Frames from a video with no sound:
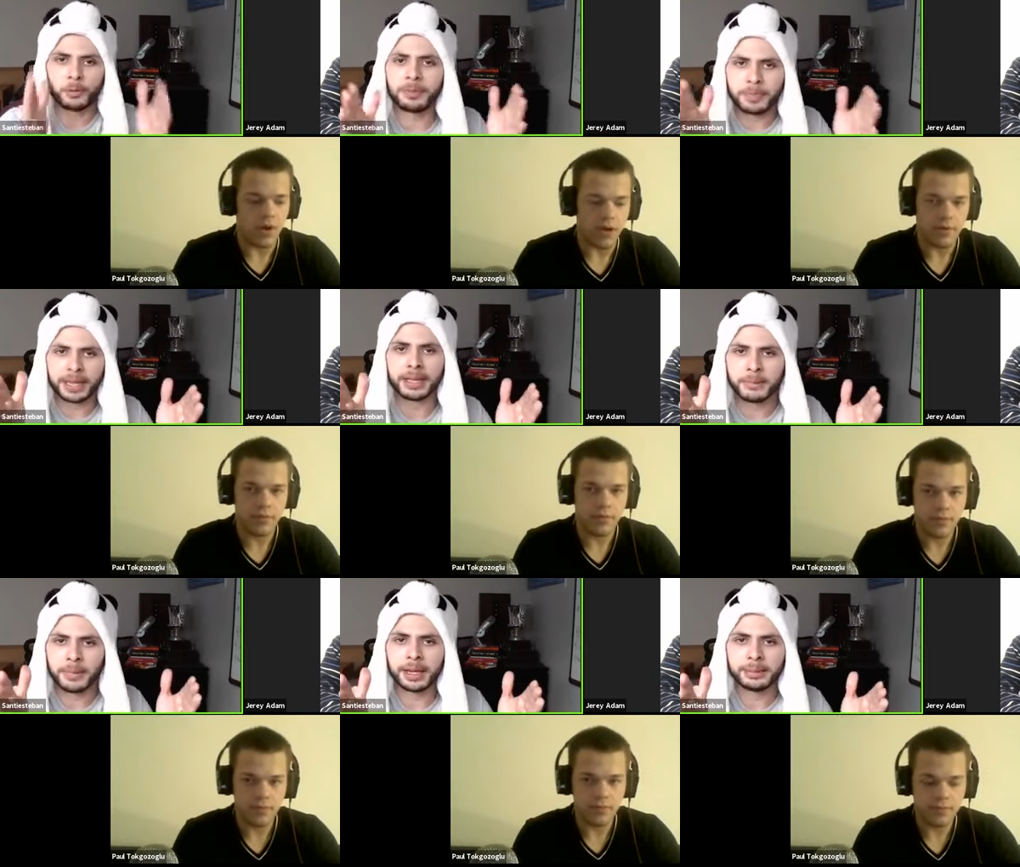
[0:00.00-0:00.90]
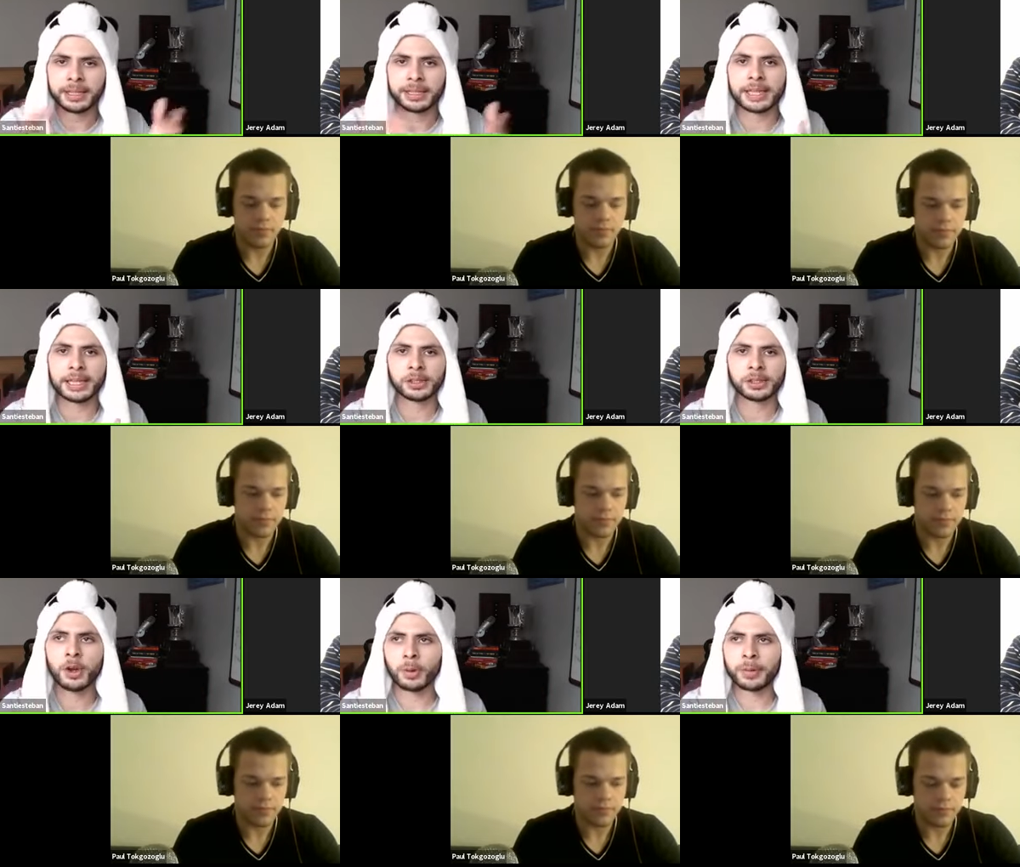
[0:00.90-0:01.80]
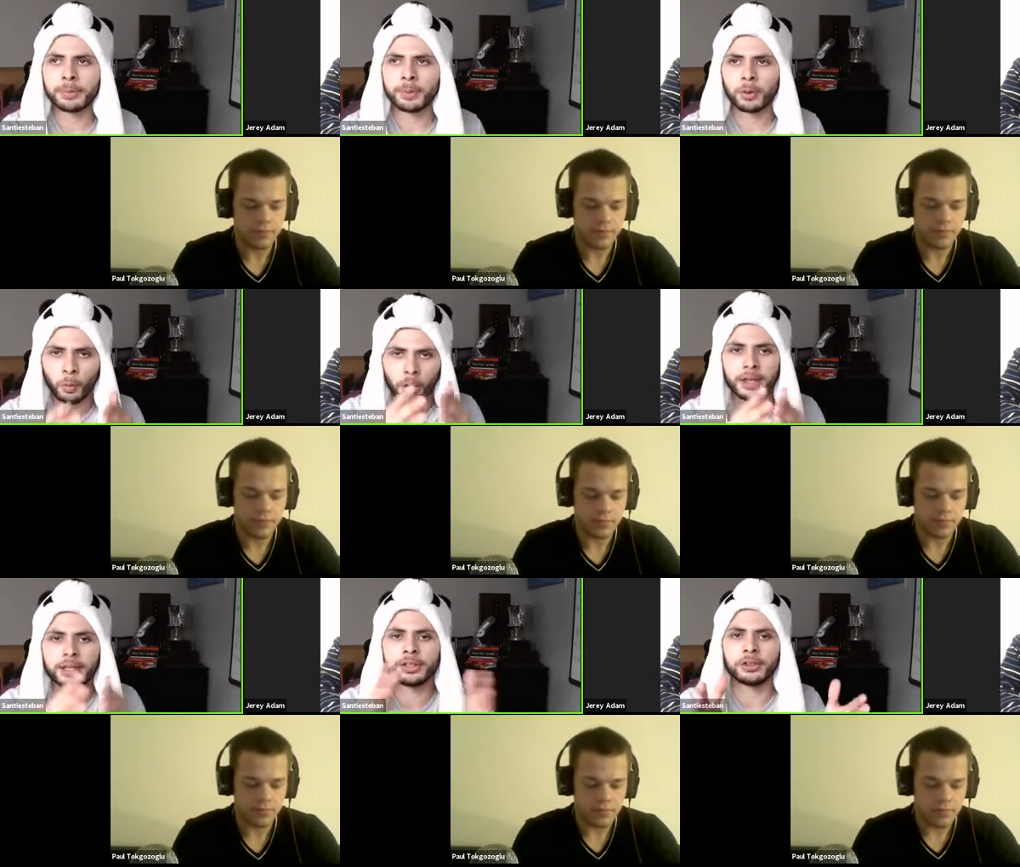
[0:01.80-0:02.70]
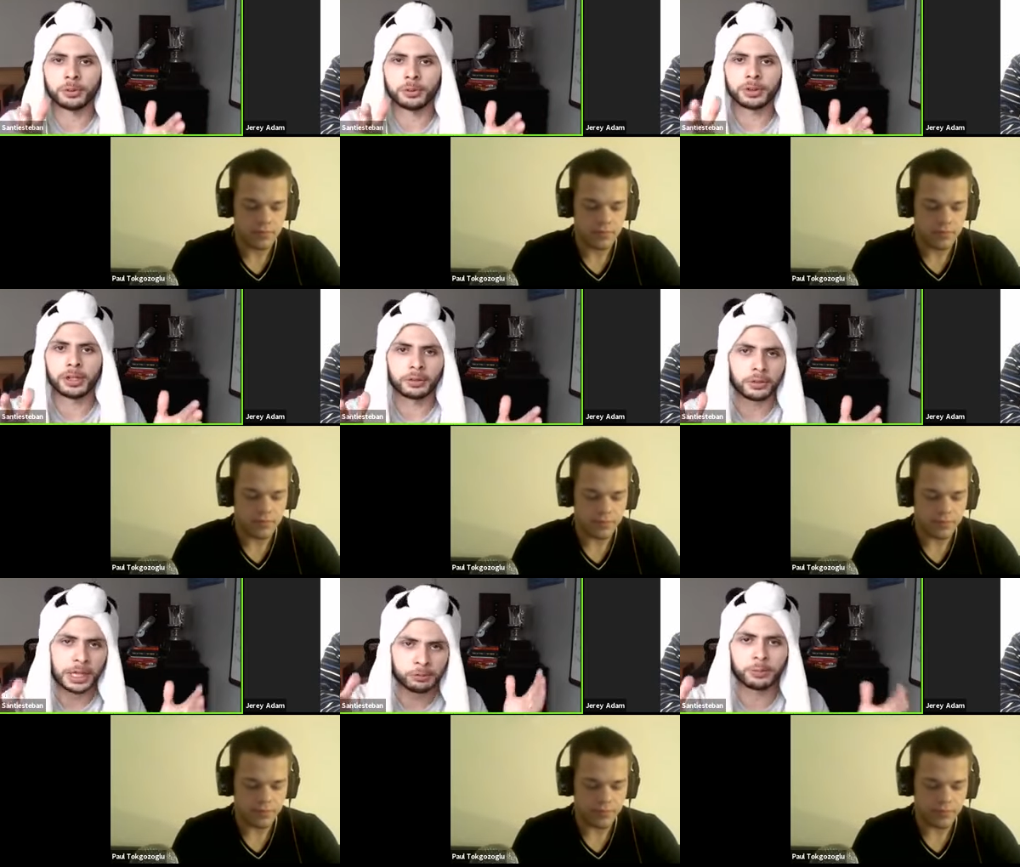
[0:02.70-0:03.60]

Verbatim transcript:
Speaker 1: making money because that's where people want to, you know, that's where you,